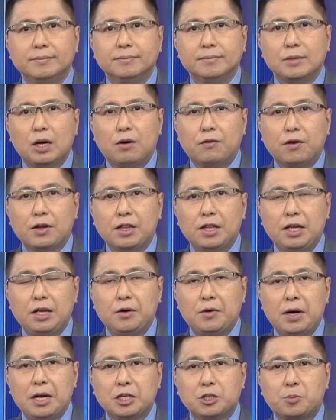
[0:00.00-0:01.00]
Over in the
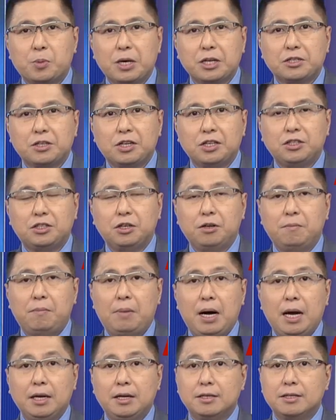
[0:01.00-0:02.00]
U.S., President Joe
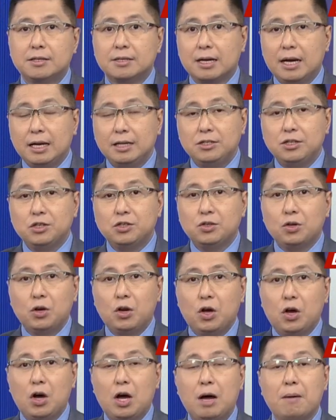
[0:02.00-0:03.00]
Biden signs into
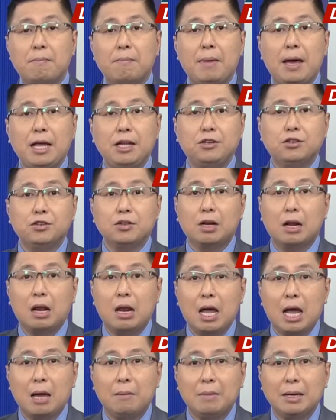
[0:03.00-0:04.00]
law a major
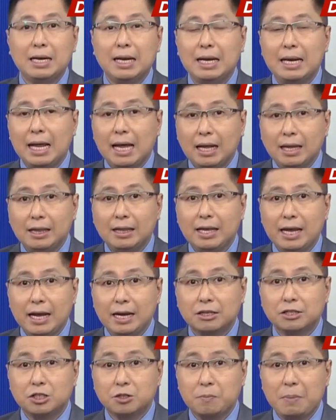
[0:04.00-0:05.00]
climate and health
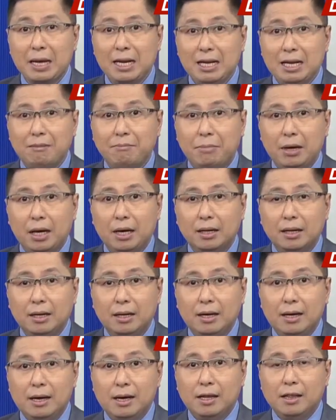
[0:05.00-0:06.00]
care spending bill.
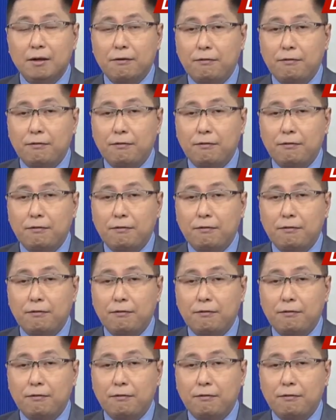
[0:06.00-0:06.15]
The